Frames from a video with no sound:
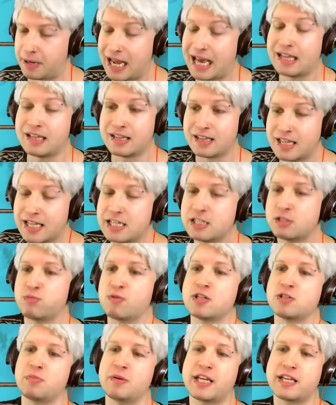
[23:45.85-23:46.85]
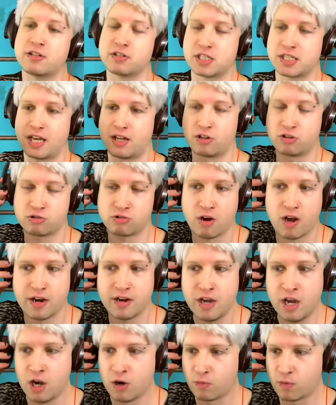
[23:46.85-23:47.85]
But at least once we kill Skeletron,
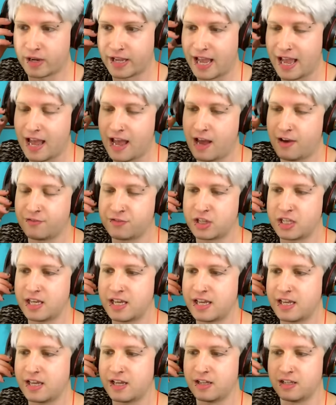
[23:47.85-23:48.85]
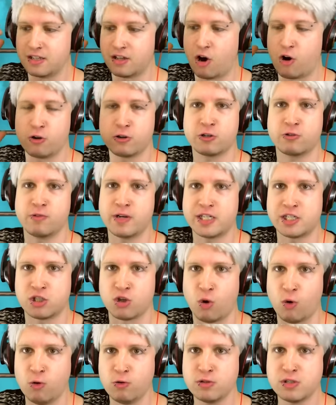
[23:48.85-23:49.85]
we're going to have the all three
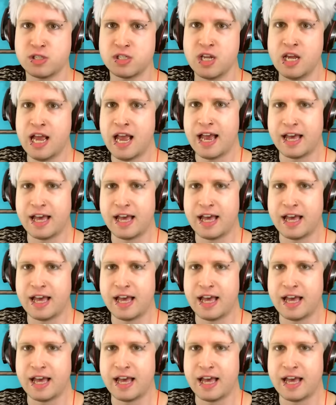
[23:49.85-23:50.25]
souls.